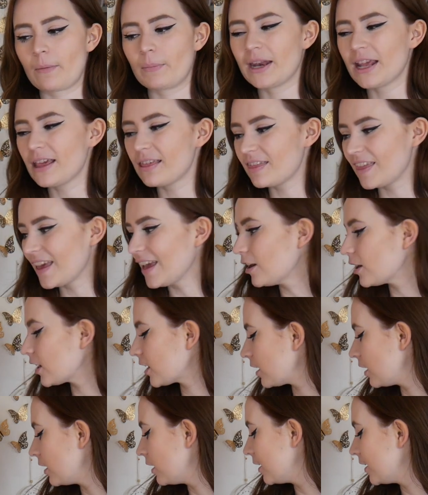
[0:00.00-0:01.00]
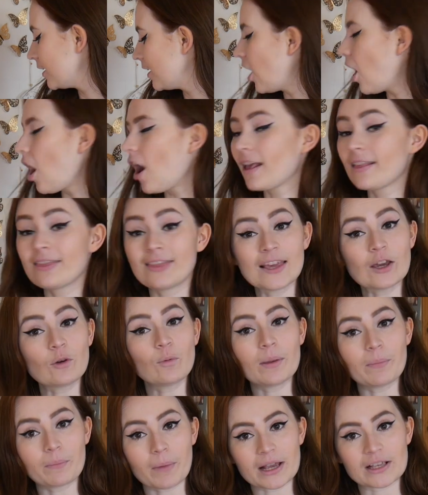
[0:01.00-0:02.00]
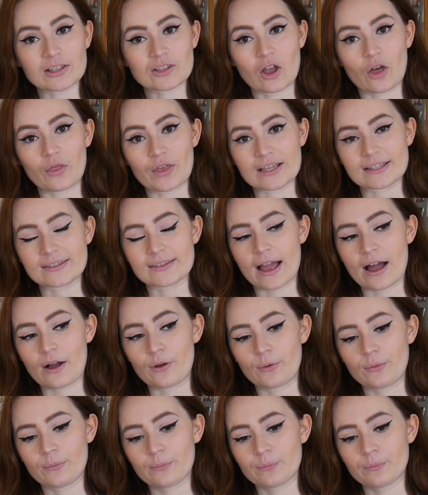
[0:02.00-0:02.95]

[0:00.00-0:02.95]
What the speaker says: But I think we might start this now.